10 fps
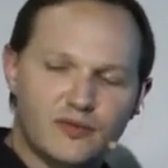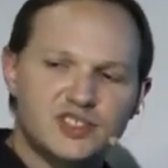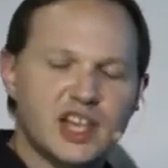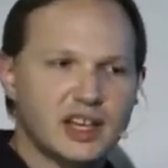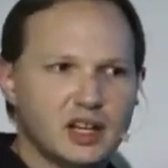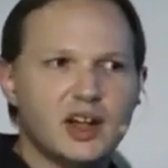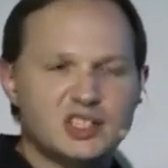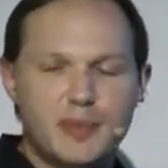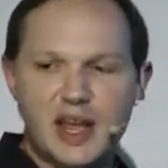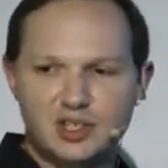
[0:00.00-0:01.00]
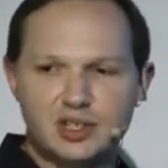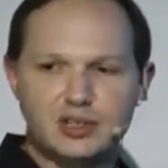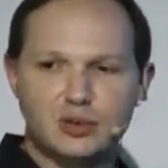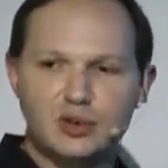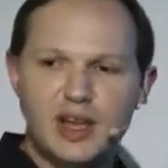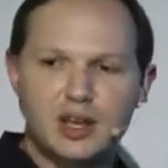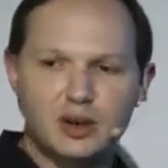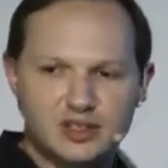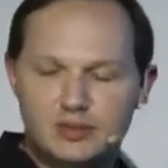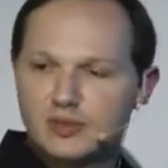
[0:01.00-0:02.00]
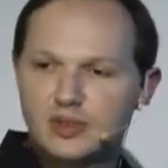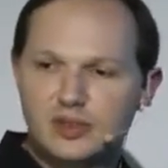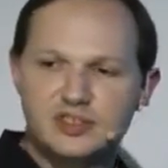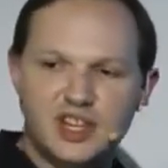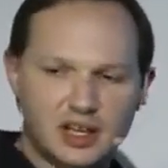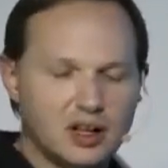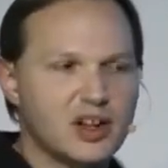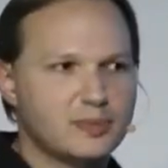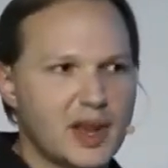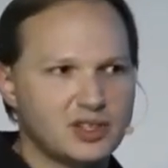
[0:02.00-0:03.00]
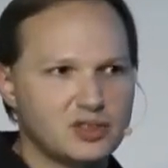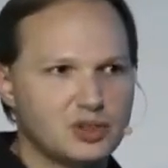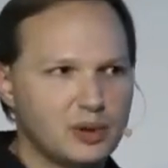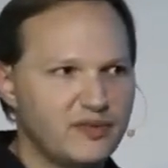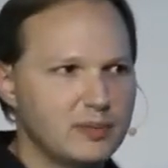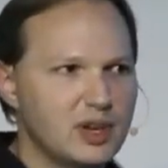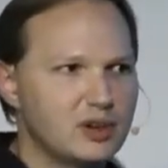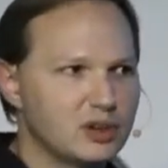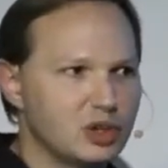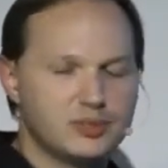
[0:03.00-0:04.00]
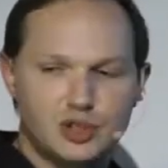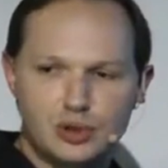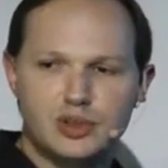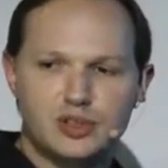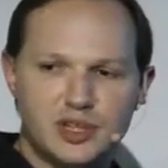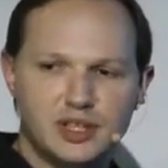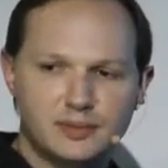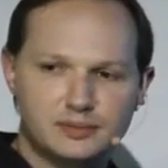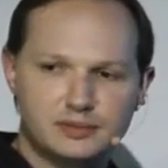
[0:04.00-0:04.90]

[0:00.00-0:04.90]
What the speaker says: second class passengers who were male and second class passengers who were female in group 2 and 3.